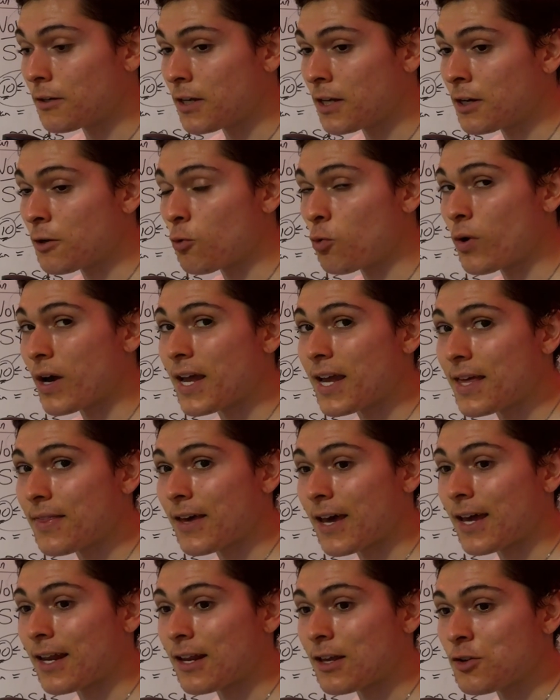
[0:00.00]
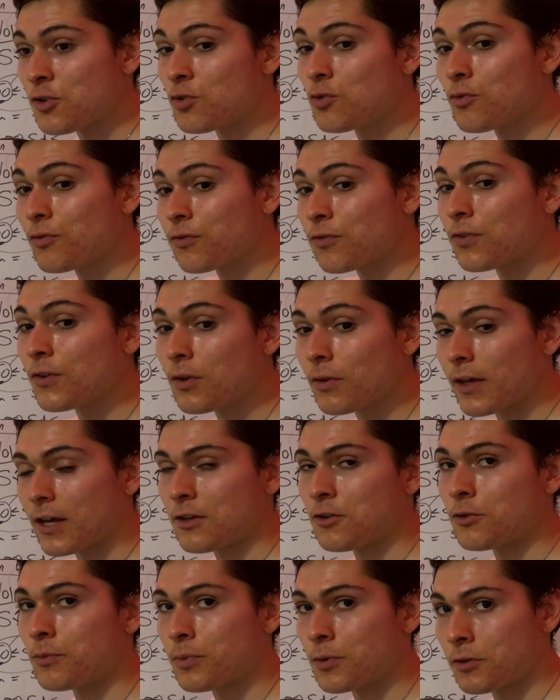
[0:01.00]
in a way that you don't feel that
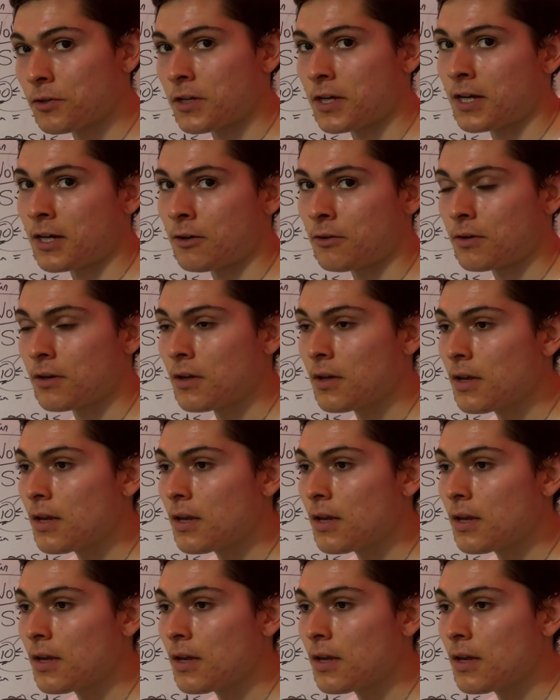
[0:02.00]
you're burning out.